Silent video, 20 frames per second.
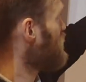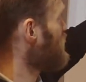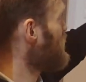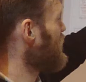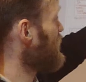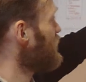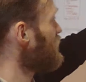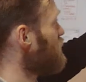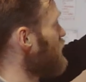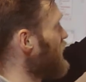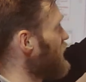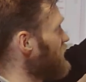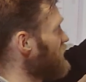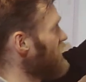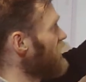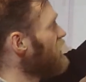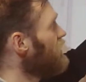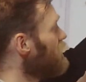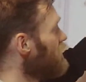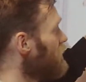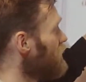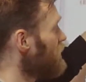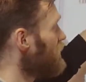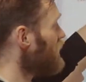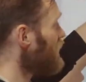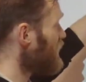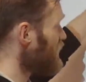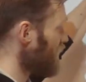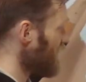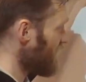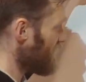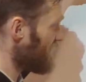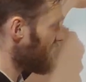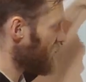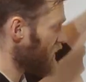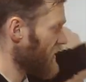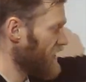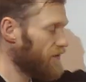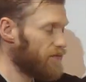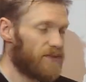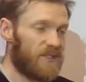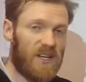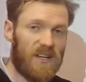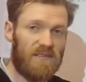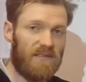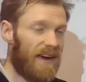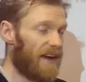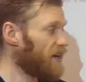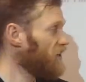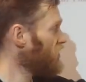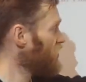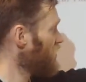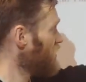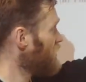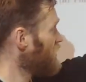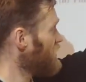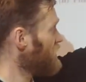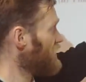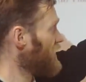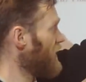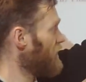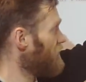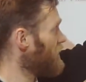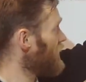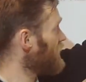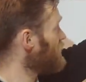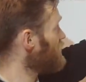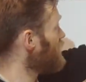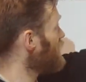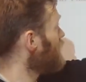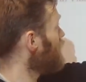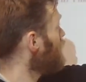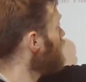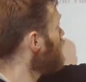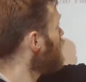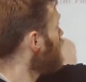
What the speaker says: this vector is in the same direction as that vector.